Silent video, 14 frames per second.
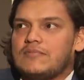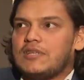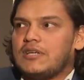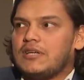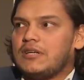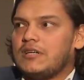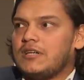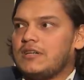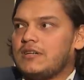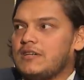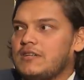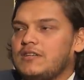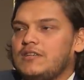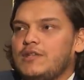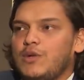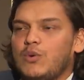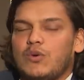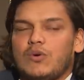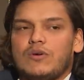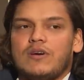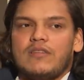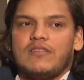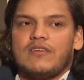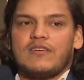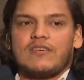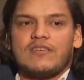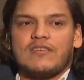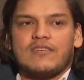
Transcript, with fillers: Uh, Yo, I think.